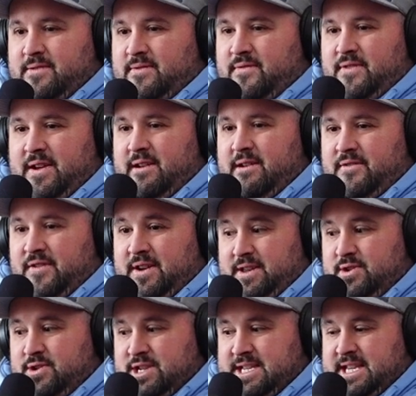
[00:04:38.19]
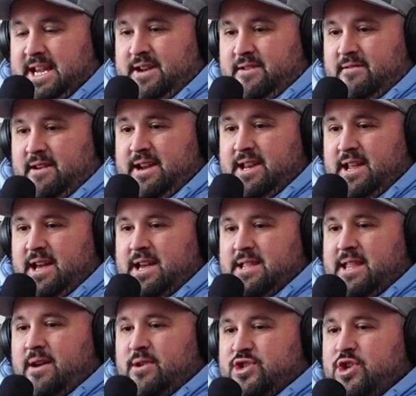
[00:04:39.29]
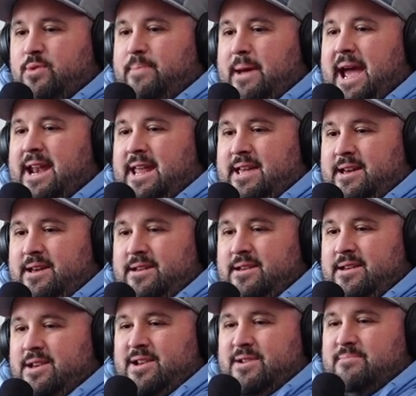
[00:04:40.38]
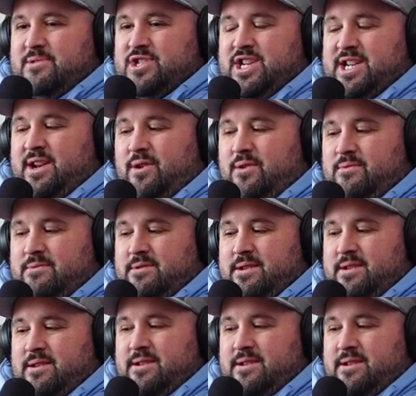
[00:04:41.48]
Very finicky. You just seen it, right? Now she'll bat at you. But she don't